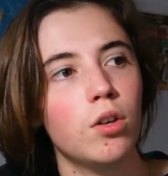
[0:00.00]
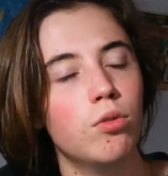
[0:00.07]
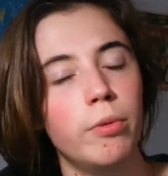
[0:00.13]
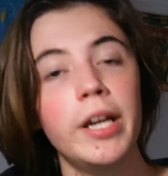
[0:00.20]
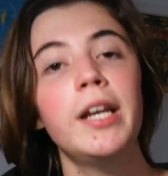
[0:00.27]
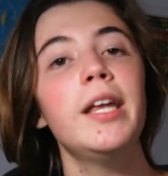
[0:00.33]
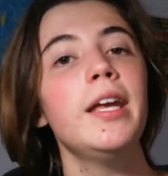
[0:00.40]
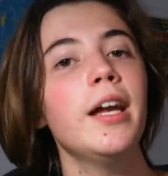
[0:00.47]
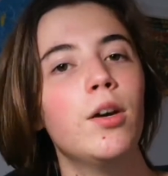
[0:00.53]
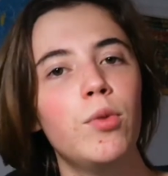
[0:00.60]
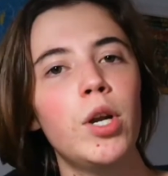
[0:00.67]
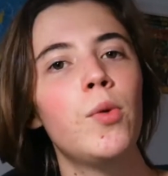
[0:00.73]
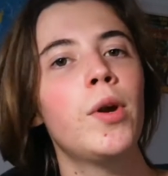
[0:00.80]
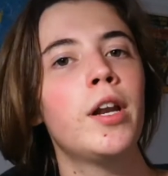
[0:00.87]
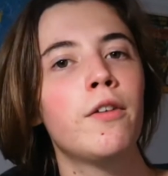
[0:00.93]
Reading and
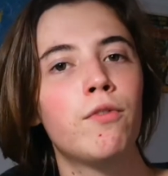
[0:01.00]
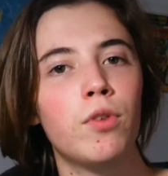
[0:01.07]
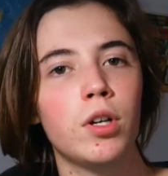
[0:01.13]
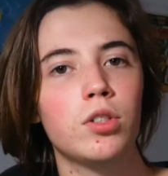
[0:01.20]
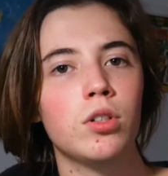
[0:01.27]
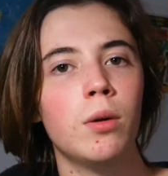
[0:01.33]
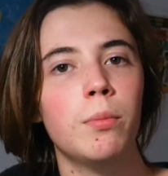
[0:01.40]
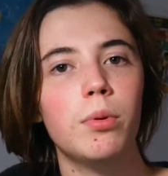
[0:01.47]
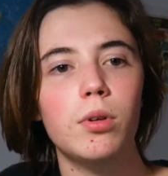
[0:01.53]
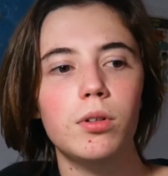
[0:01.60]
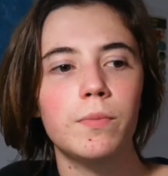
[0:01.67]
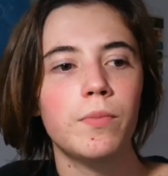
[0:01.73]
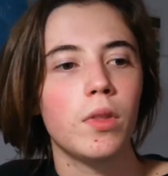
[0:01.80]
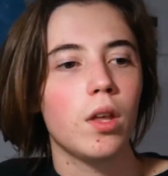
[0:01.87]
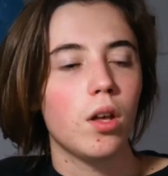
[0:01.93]
rereading, for
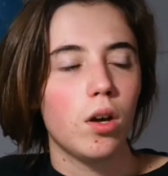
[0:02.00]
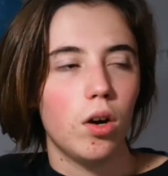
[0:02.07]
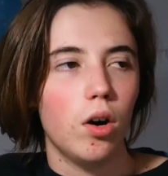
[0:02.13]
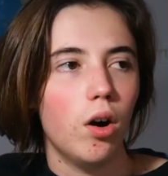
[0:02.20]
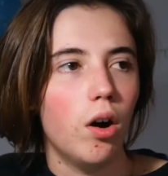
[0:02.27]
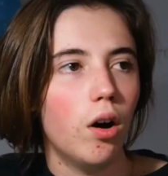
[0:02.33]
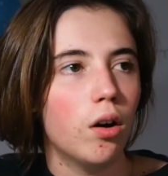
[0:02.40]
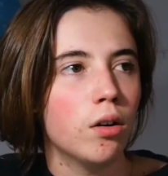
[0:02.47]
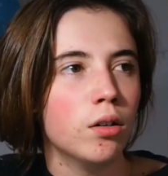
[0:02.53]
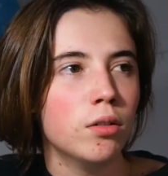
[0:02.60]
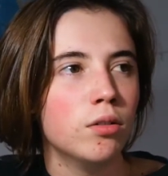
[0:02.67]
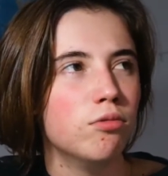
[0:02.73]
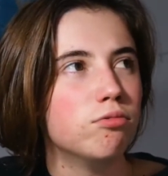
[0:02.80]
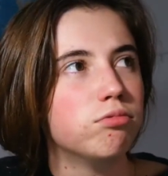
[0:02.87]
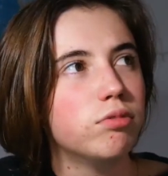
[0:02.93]
example, are
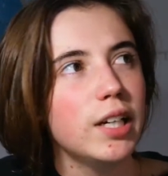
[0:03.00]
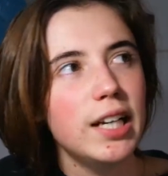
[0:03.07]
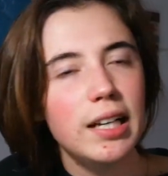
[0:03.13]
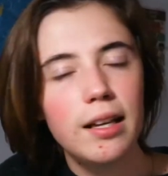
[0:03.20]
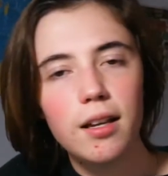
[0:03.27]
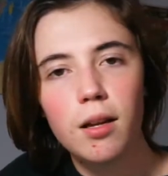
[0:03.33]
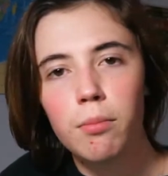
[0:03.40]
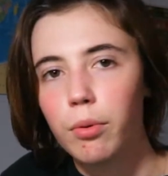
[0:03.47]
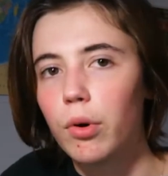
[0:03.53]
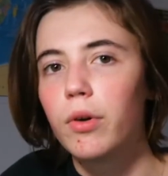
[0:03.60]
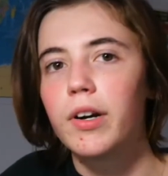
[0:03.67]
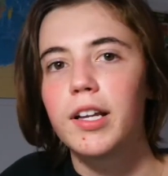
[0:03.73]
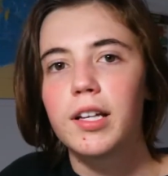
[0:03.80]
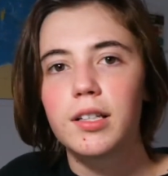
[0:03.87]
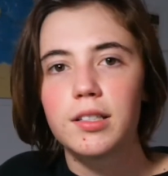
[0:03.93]
really
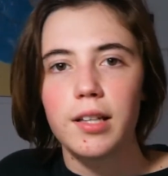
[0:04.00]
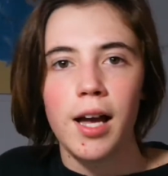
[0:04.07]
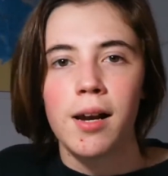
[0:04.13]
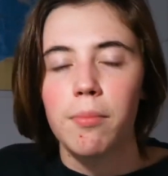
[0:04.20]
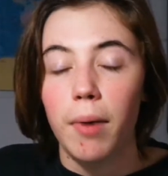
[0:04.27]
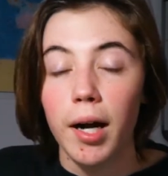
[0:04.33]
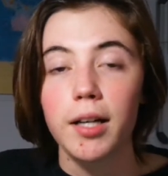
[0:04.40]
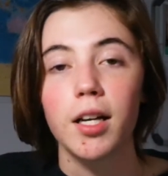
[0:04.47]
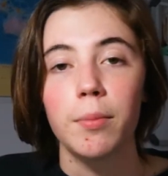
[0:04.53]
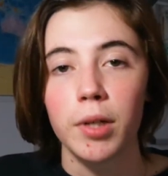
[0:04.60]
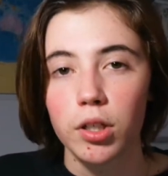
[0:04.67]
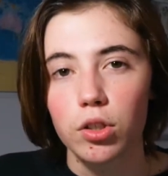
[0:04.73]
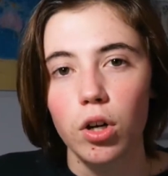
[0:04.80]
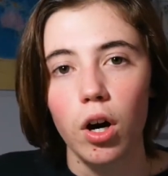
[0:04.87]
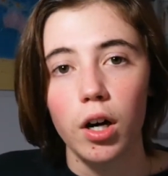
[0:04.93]
laborious and
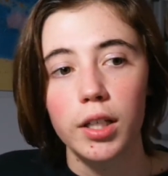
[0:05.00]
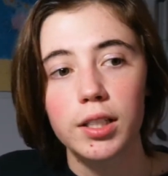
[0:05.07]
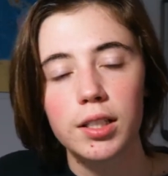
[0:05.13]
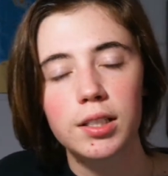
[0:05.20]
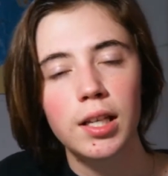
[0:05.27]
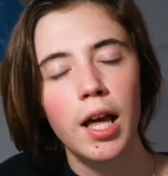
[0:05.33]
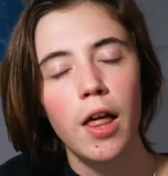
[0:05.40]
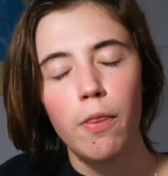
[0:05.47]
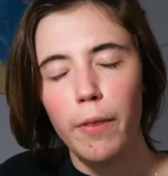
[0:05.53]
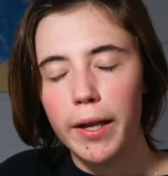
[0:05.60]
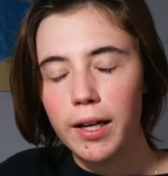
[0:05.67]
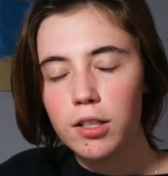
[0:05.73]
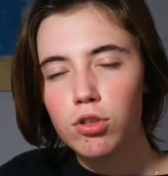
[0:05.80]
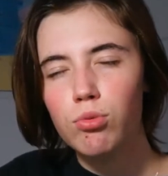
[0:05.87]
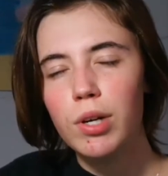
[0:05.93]
mind-numbing tasks that
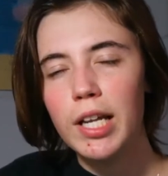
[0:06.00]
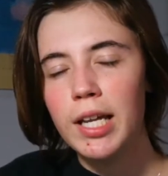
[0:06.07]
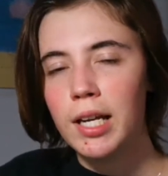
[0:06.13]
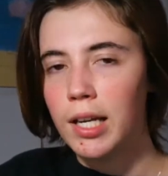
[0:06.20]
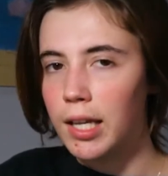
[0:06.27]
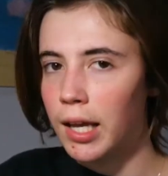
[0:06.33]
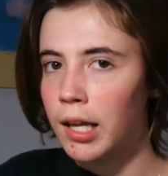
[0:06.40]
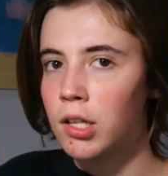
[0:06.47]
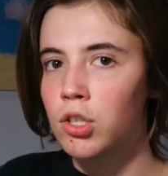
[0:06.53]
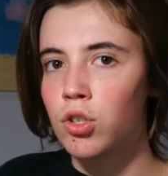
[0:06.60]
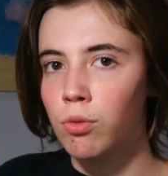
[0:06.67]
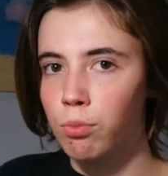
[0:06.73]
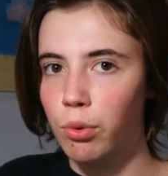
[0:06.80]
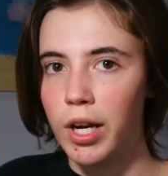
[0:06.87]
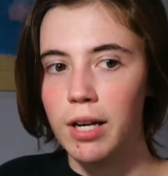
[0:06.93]
doesn't really engage
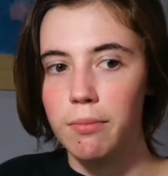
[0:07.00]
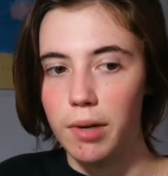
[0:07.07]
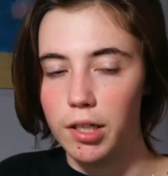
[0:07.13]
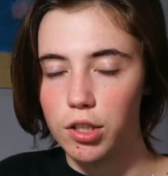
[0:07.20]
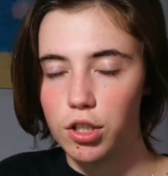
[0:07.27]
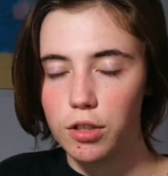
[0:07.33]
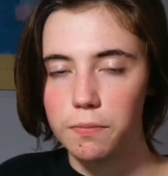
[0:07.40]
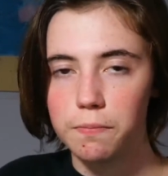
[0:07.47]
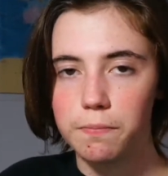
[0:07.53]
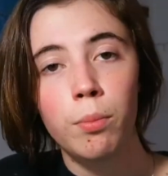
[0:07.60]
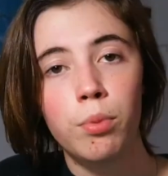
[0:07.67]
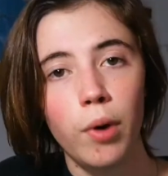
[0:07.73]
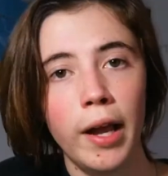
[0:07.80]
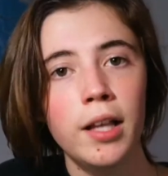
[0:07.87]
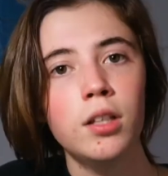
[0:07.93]
your brain much. Your
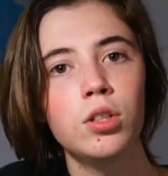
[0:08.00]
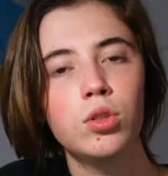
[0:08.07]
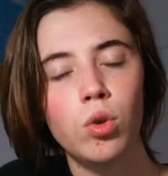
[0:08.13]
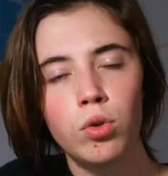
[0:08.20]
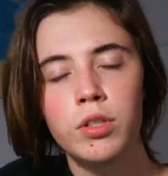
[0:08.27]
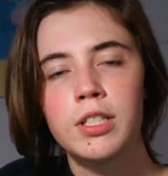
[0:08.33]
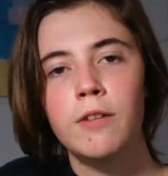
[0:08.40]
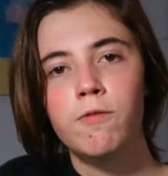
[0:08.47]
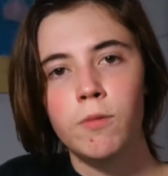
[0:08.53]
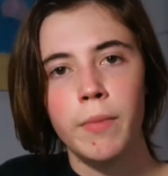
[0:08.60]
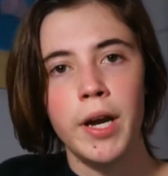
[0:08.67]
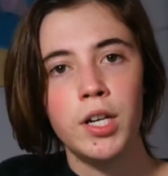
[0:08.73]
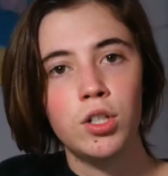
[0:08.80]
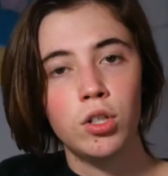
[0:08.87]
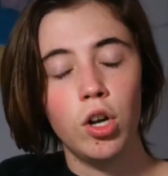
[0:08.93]
brain stores
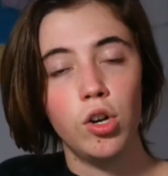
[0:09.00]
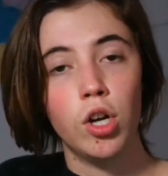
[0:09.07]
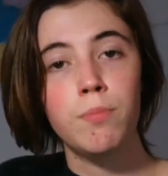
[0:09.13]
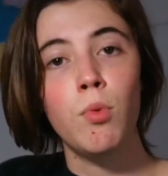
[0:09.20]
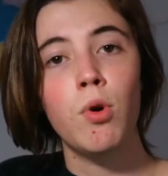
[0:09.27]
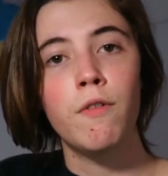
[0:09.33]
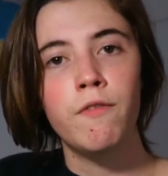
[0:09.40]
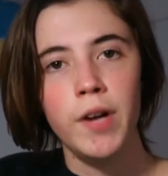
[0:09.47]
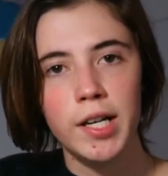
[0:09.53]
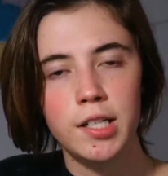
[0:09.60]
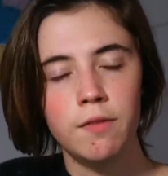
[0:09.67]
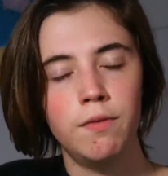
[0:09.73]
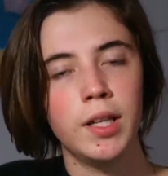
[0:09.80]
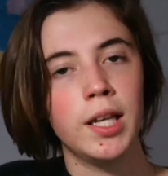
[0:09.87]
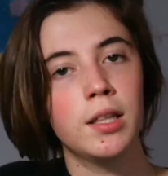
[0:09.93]
information a lot more
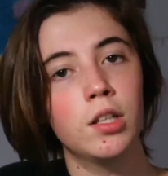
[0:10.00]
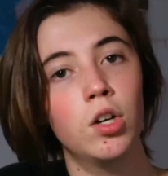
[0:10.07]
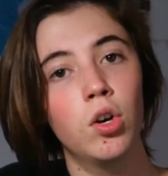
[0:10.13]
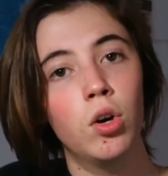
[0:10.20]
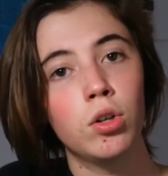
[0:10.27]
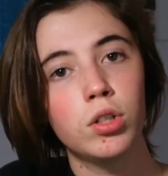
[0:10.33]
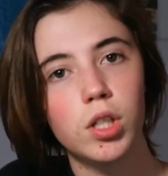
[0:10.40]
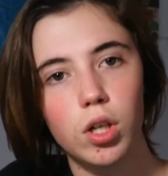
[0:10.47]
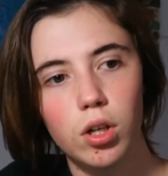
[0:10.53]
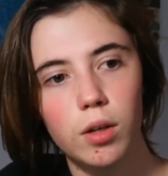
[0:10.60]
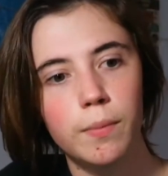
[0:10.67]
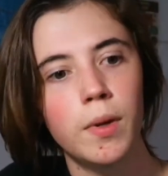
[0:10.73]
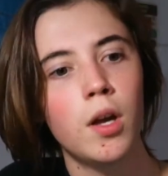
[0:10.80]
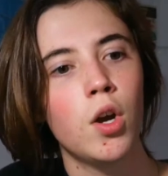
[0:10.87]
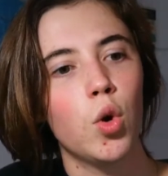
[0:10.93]
effectively in the long
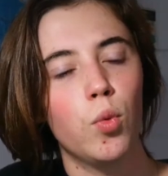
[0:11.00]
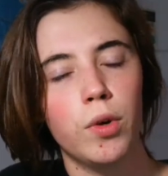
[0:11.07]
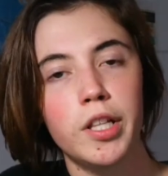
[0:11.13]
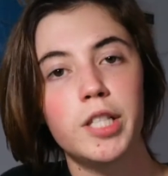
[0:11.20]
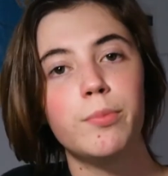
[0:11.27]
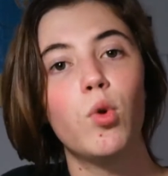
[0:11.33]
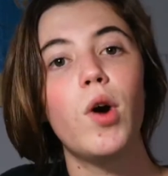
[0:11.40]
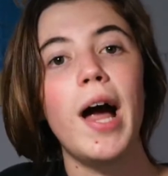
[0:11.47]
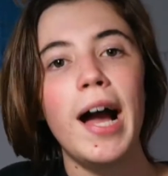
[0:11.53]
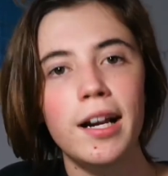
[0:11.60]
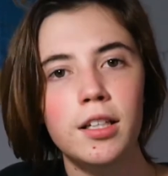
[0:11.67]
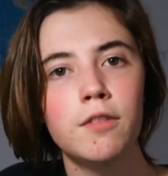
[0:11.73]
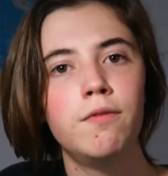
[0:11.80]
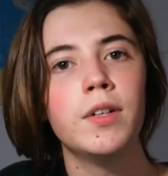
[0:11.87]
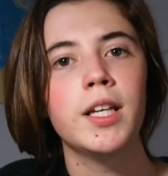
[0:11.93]
term when it's more
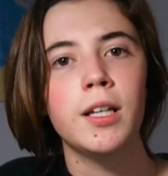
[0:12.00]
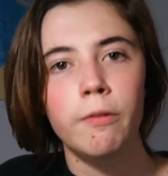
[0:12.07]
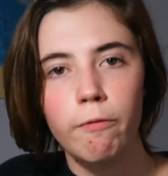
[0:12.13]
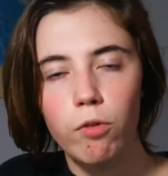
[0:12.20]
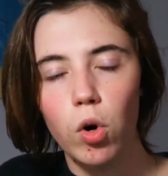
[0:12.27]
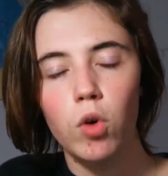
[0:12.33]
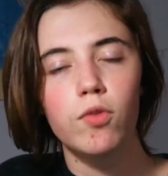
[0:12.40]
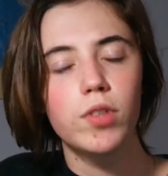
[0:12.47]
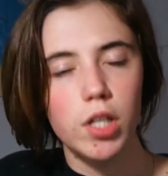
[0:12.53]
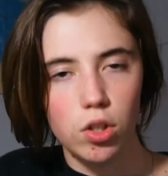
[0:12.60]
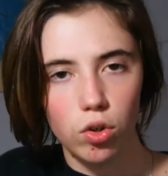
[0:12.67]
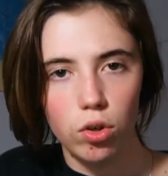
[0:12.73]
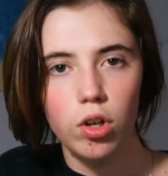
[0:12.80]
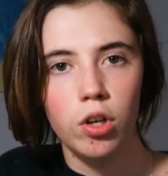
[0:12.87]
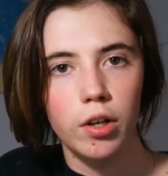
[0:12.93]
actively involved in
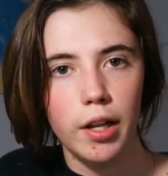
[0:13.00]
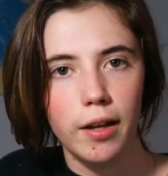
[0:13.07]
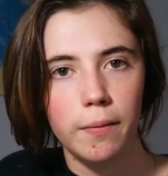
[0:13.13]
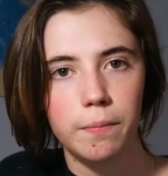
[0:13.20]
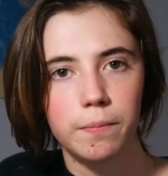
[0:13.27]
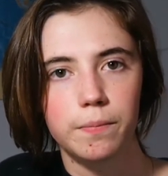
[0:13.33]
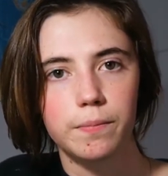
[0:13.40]
your learning.